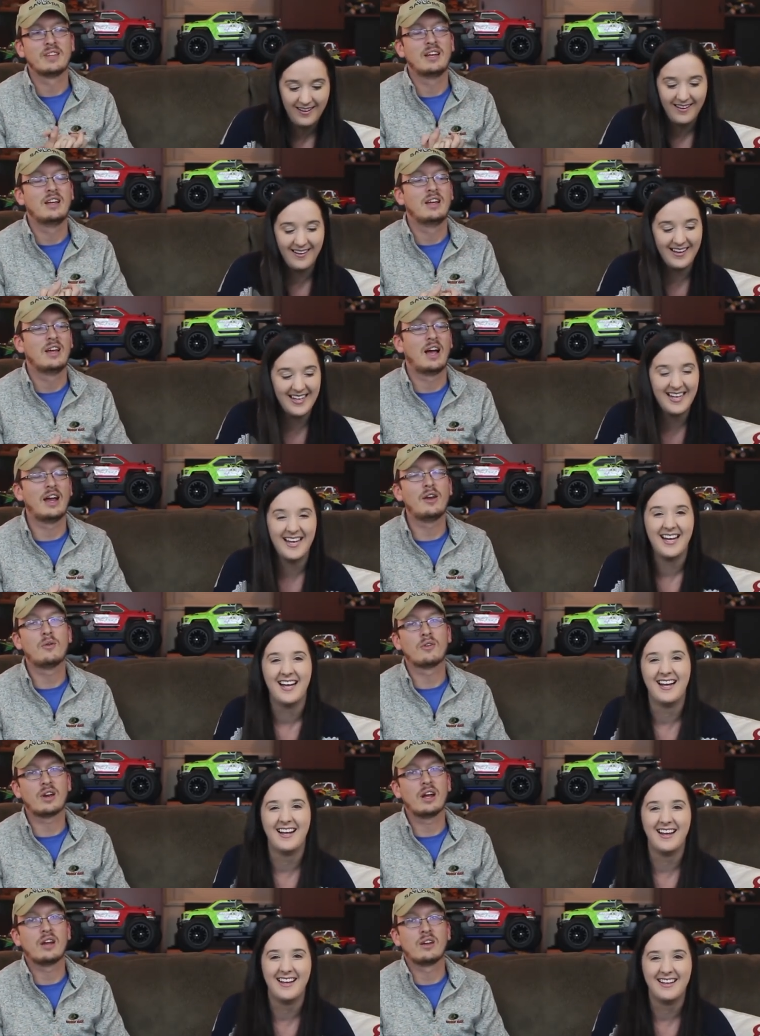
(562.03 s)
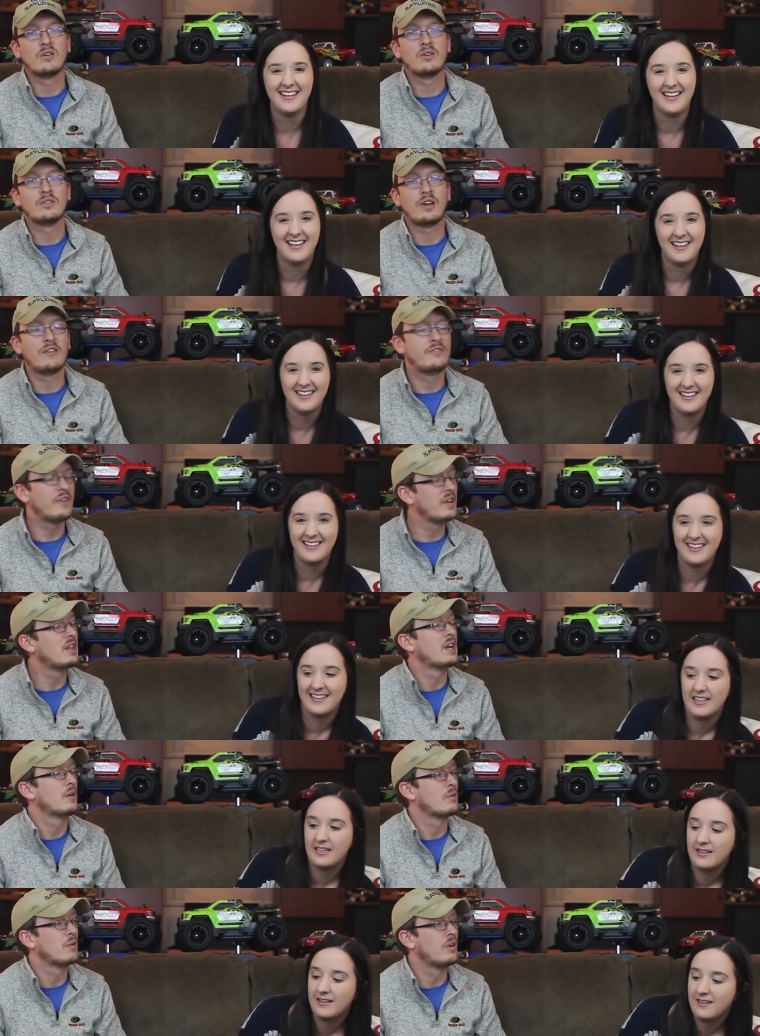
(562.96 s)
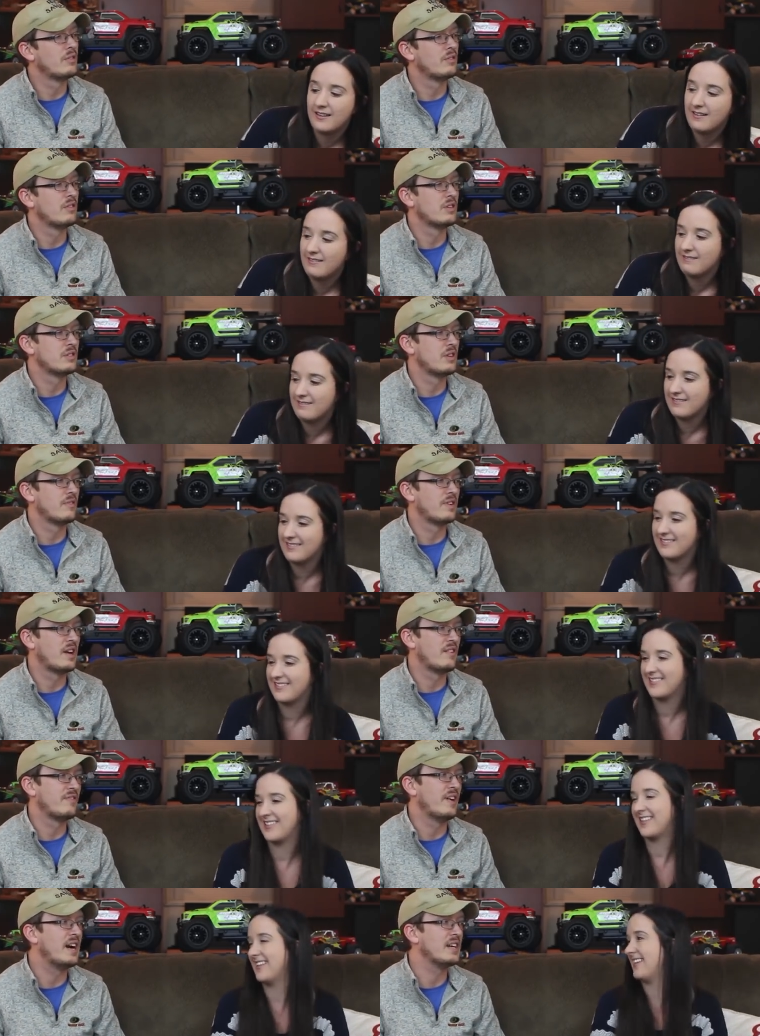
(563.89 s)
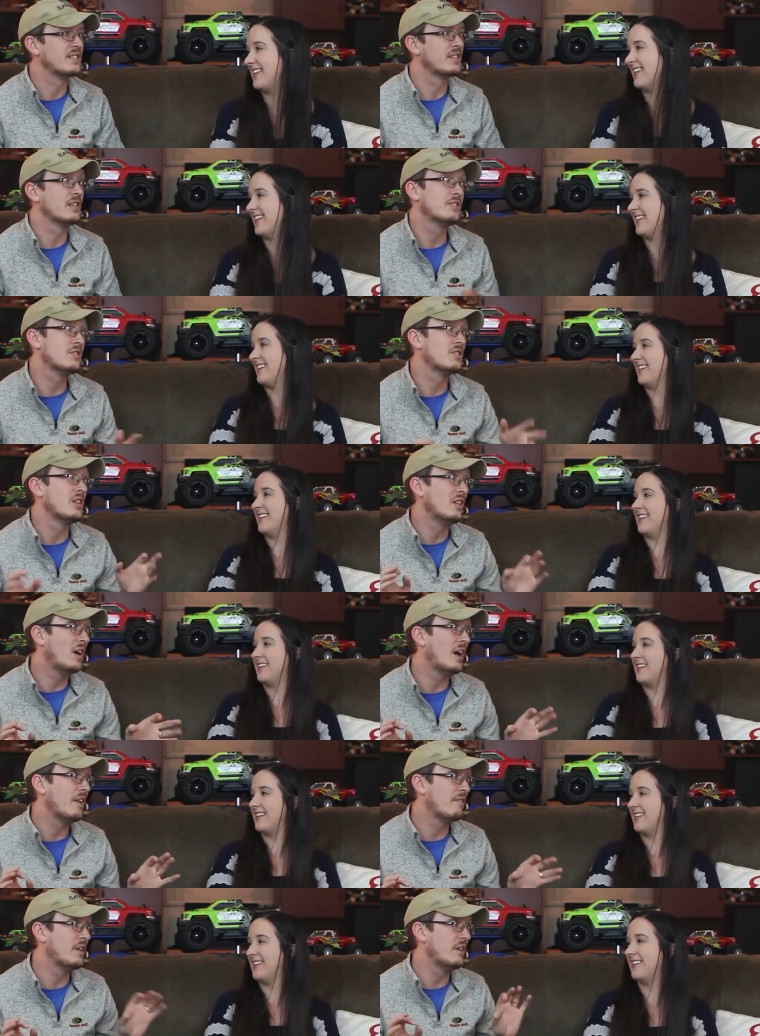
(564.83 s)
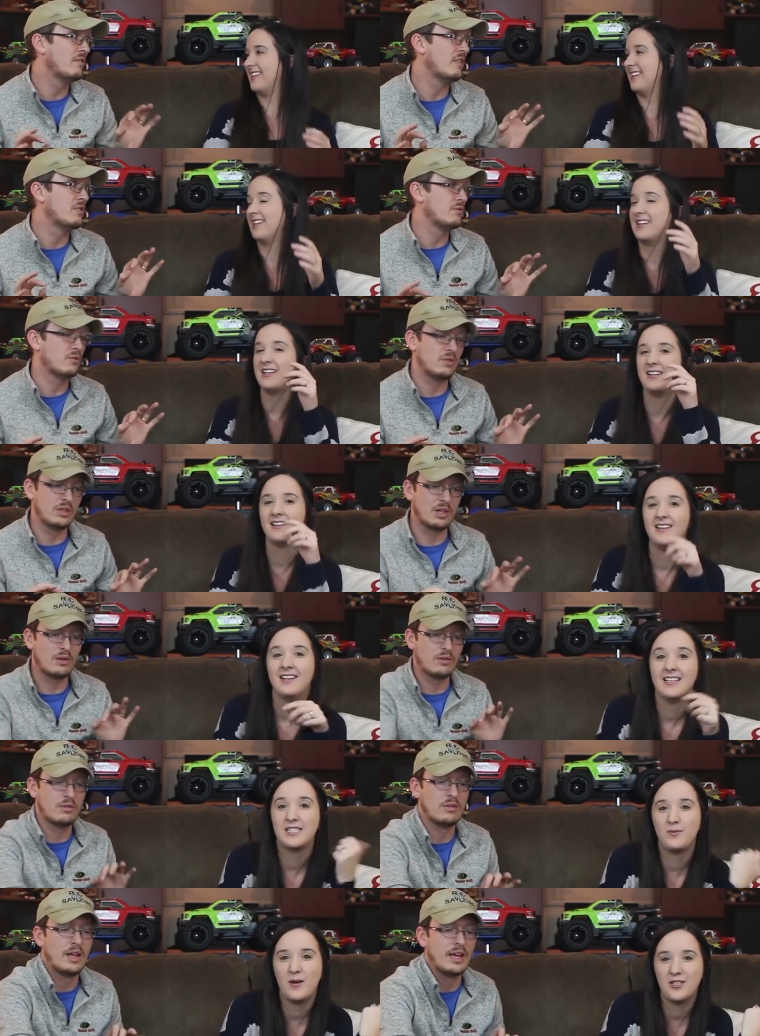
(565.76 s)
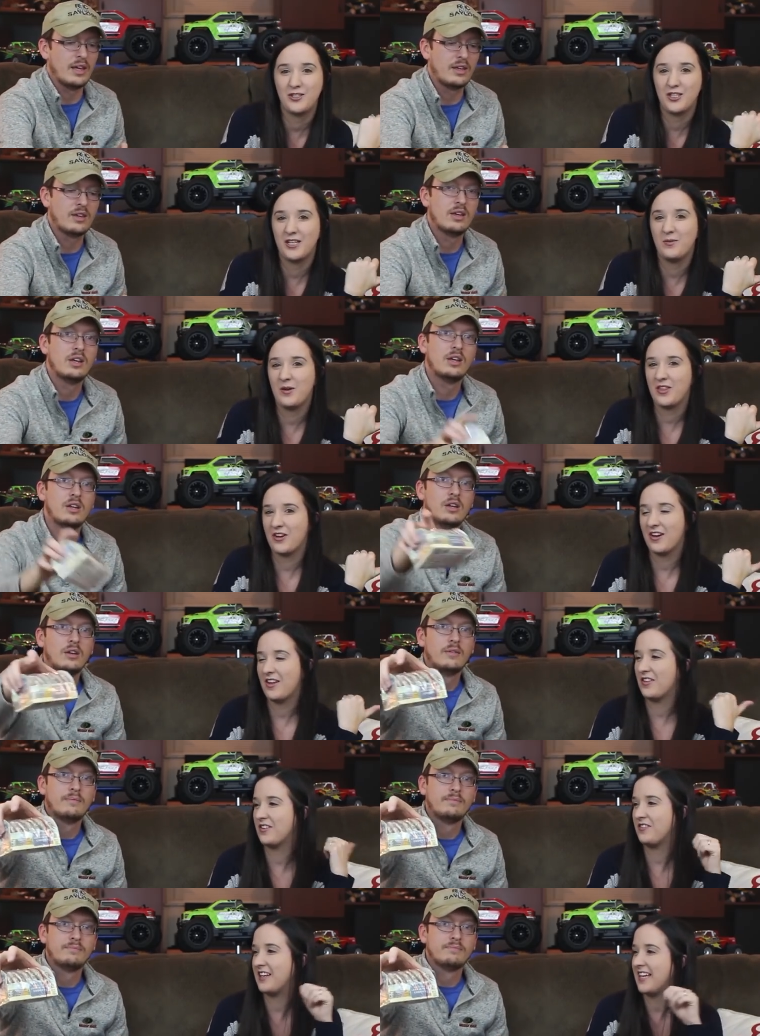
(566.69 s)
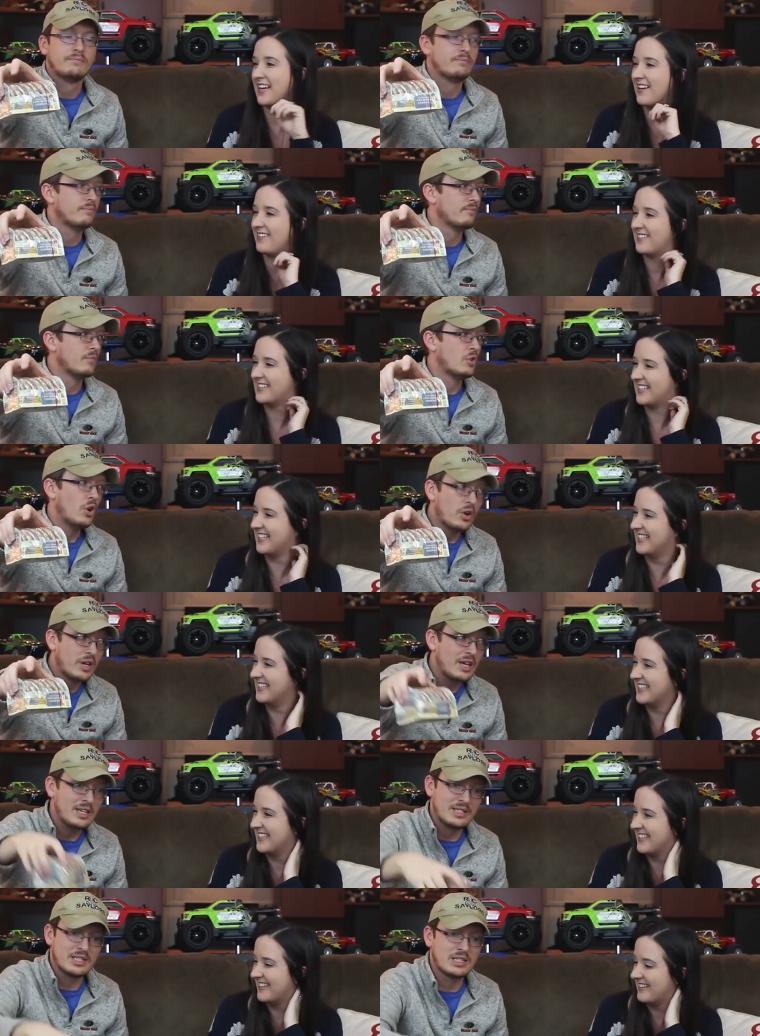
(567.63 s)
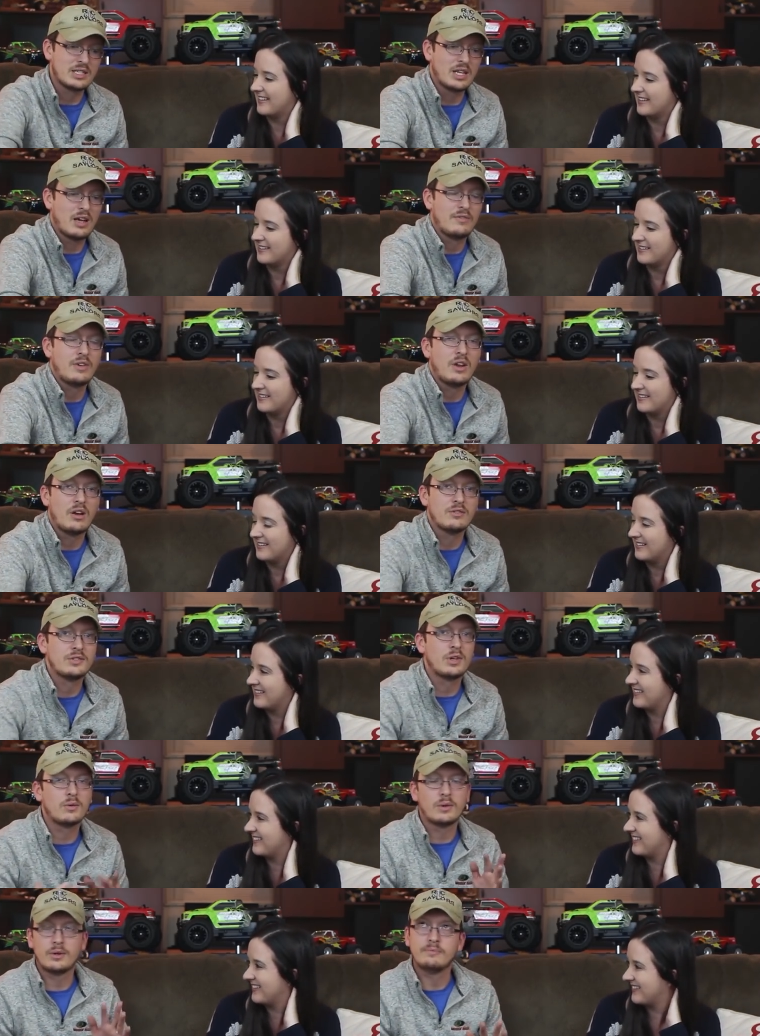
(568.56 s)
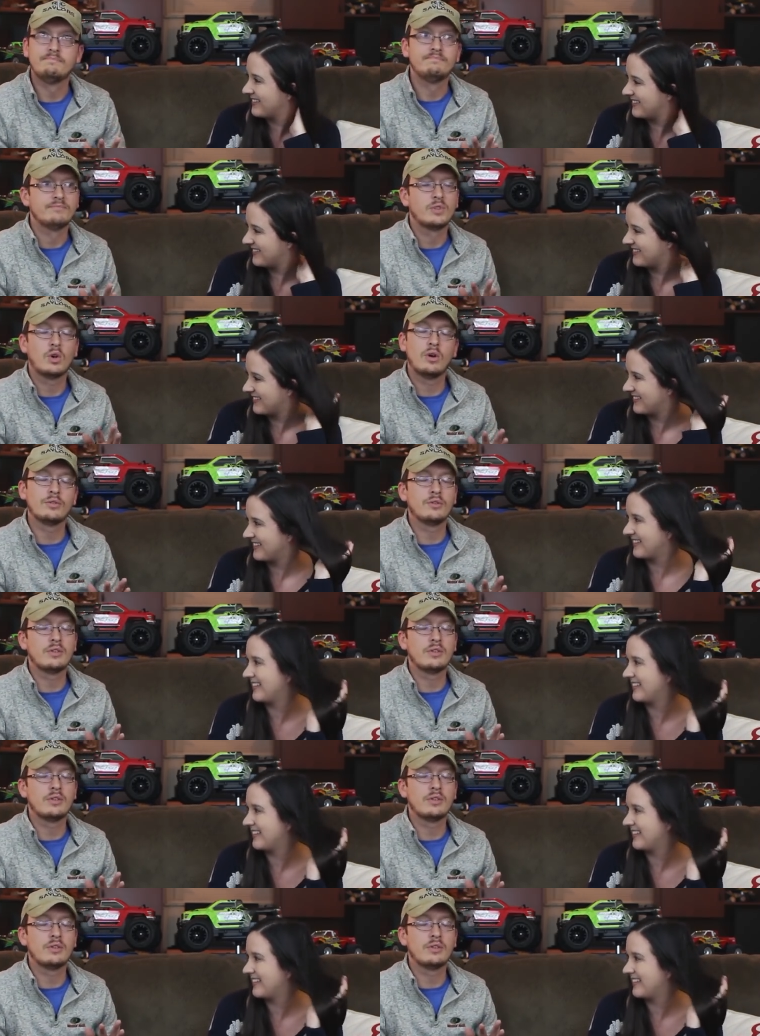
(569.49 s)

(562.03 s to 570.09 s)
Speaker 1: I know we're kind of going, I feel like we're going through this stuff kind of fast because there's a lot of individual little,
Speaker 2: especially like, with our other video,
Speaker 1: cookies and stuff, you know, so we're going